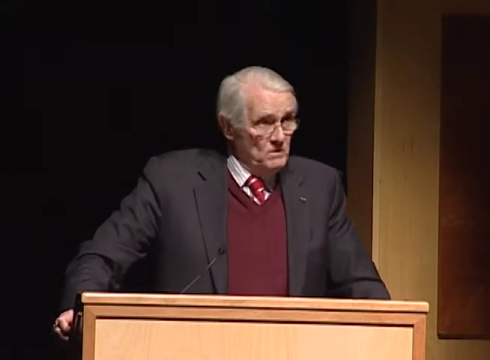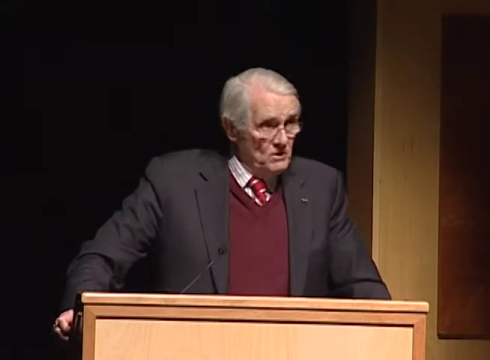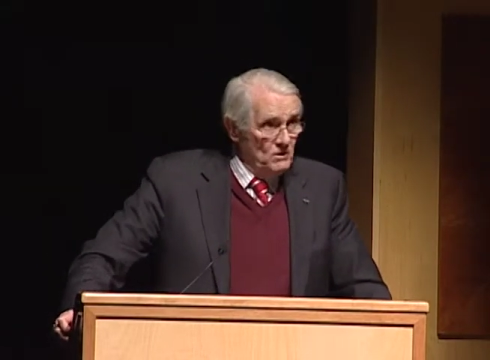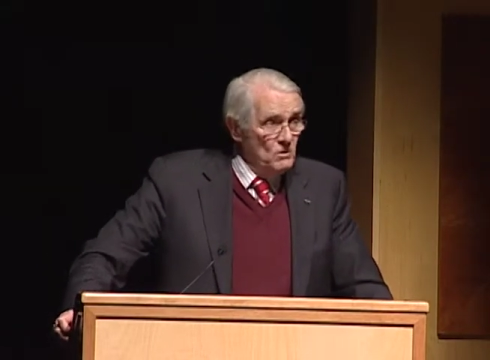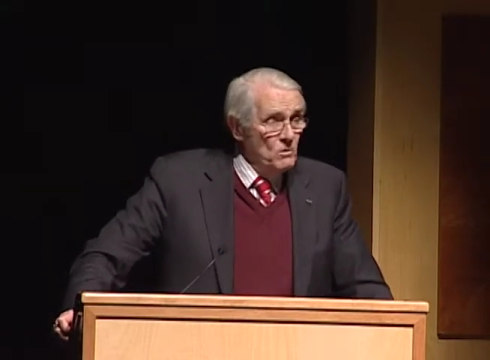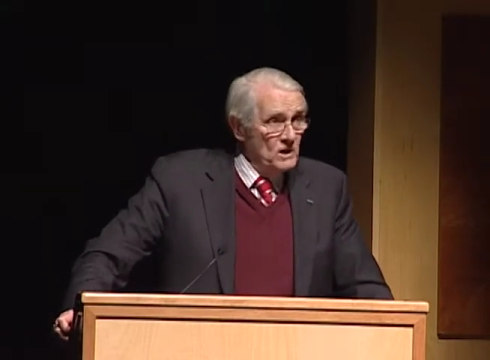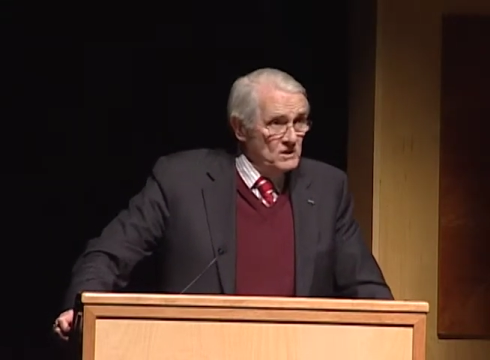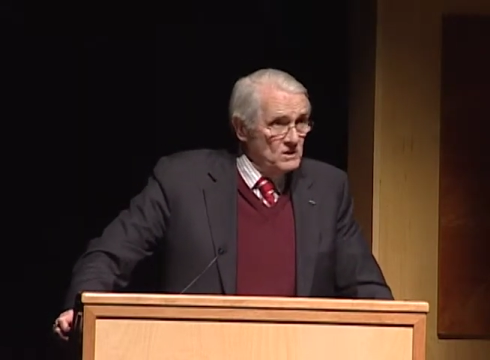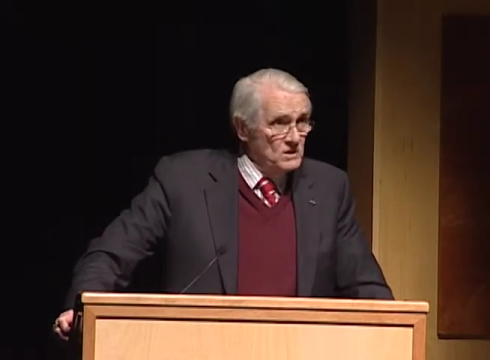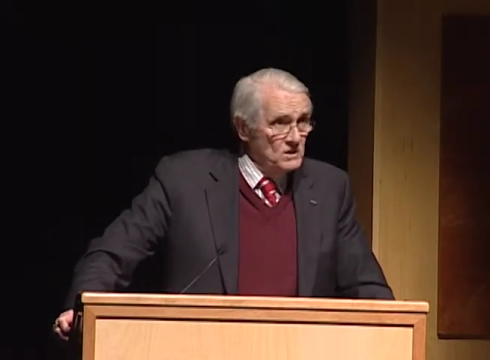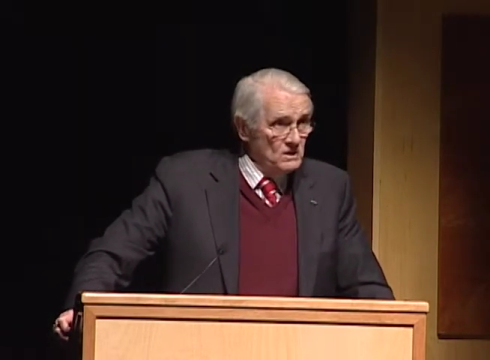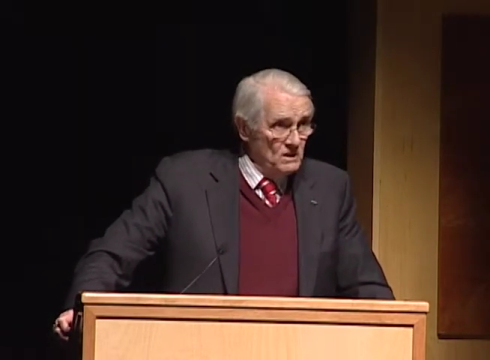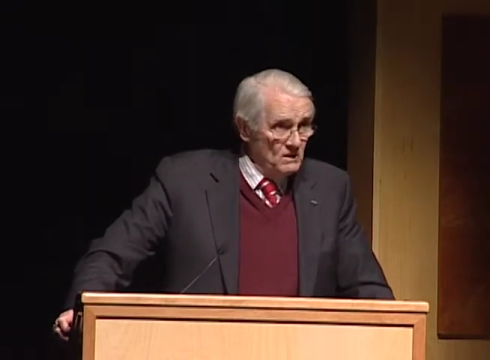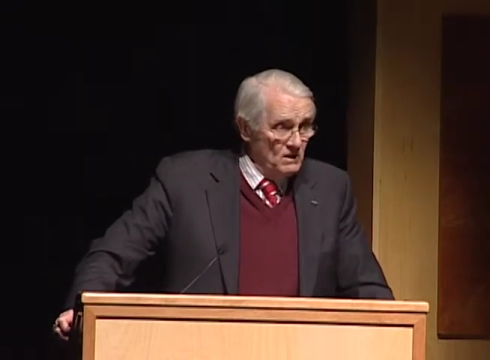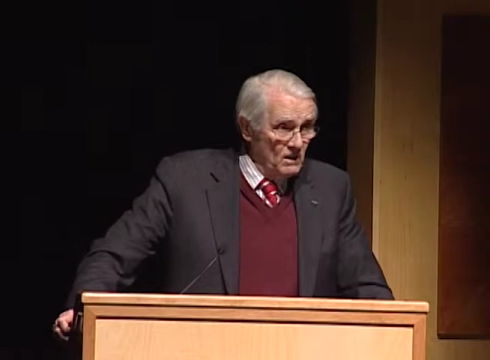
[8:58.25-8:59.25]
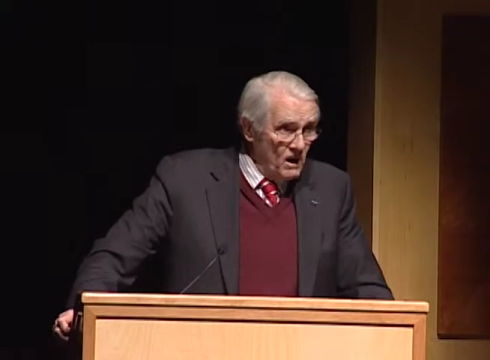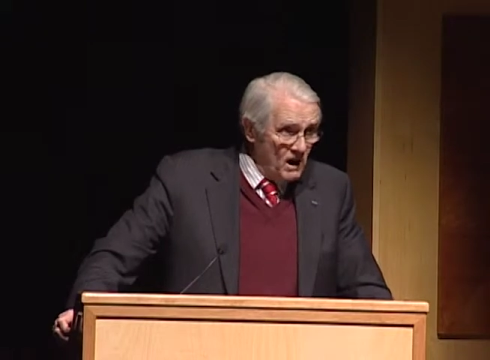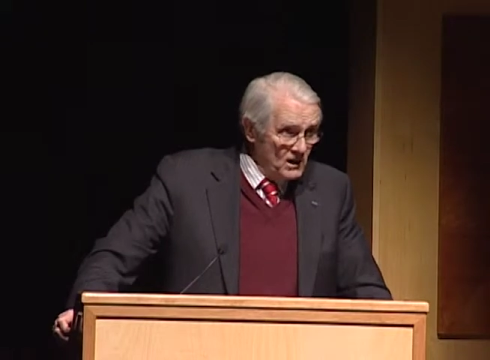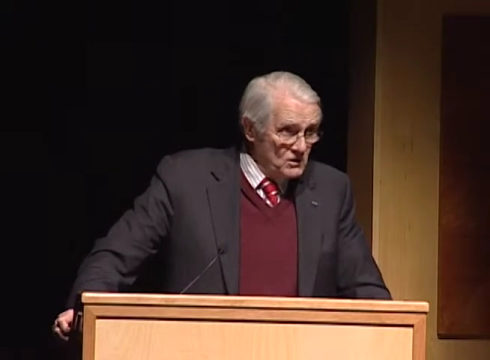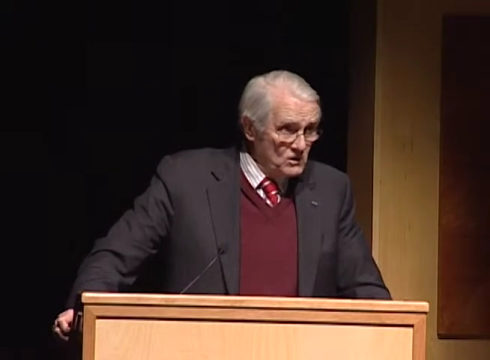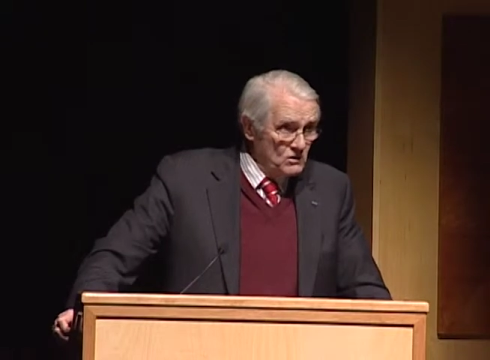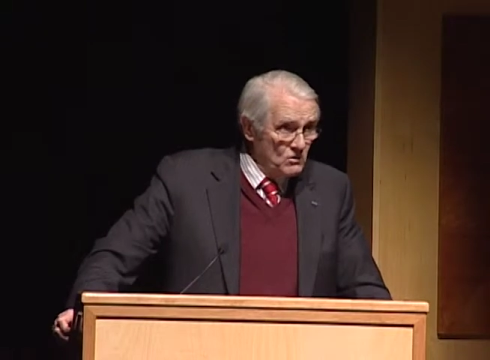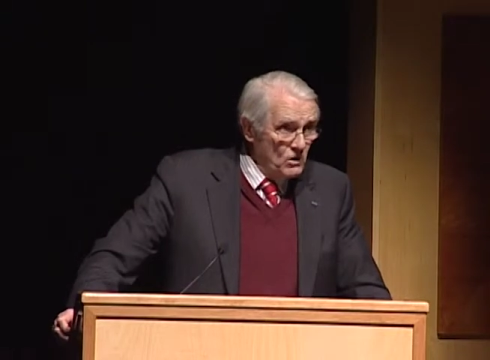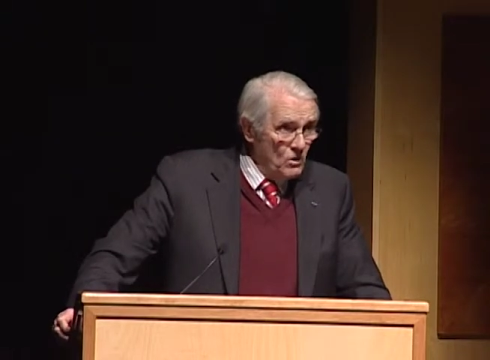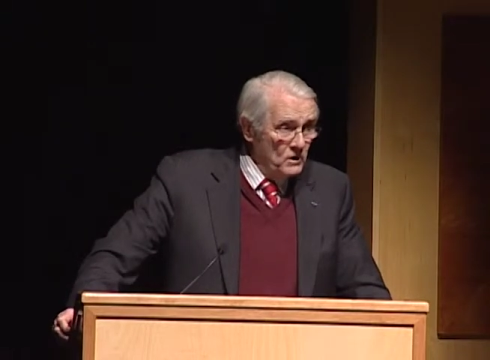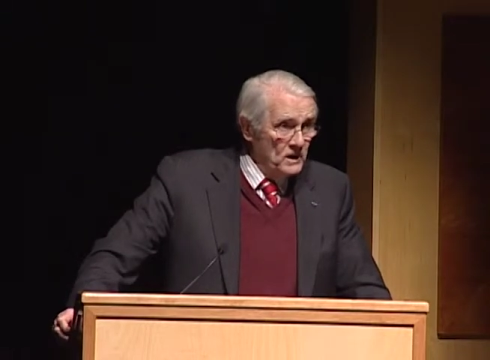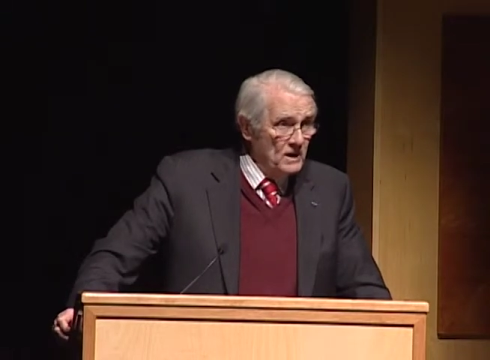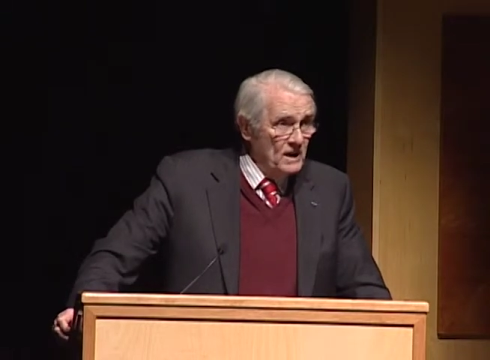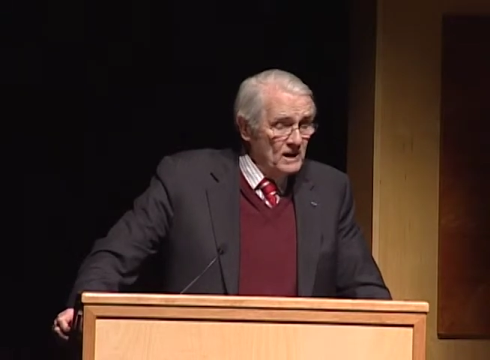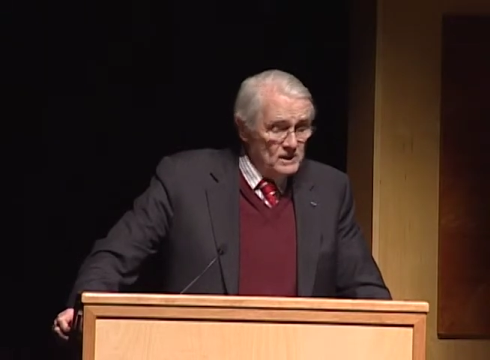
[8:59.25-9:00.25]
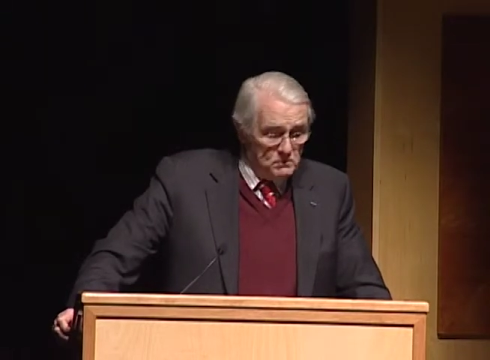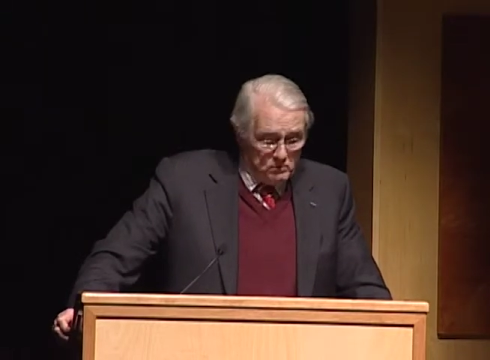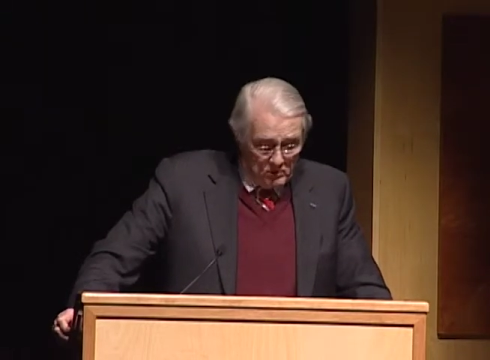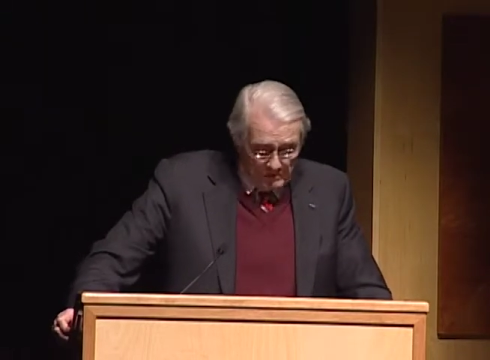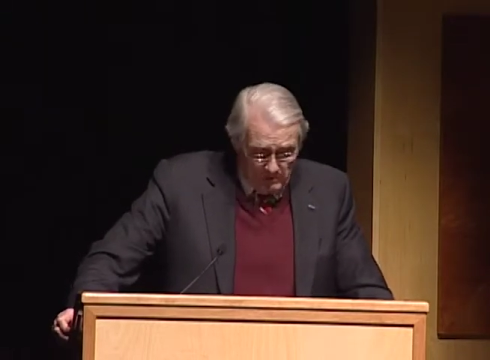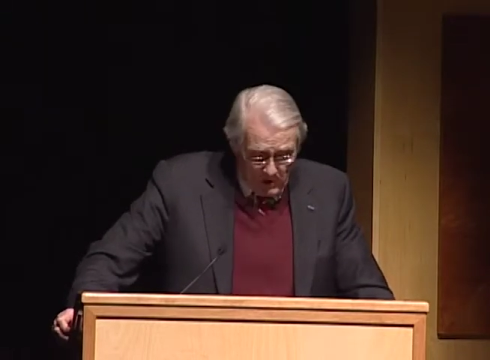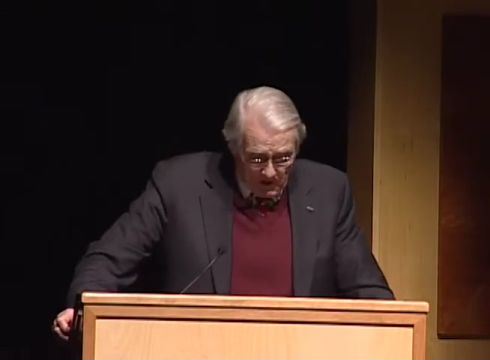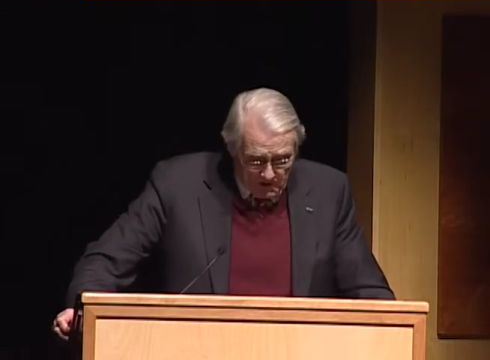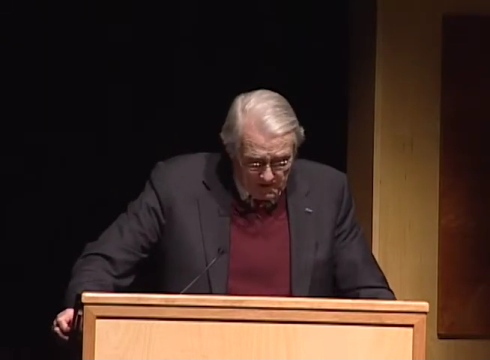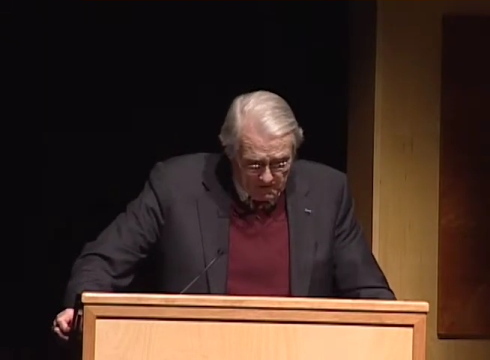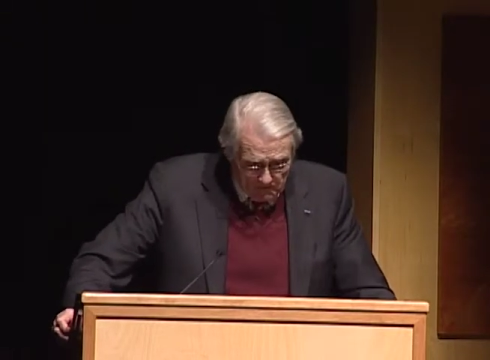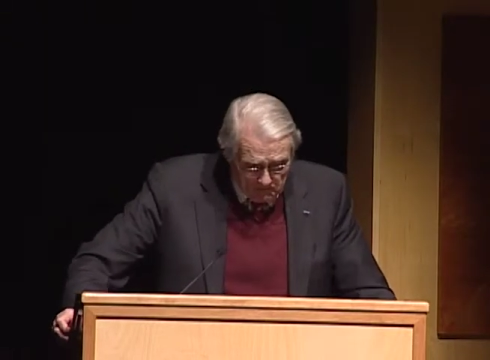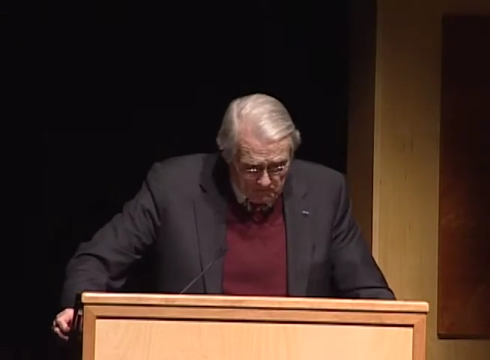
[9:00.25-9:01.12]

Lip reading: U.S.'s largest growing export market.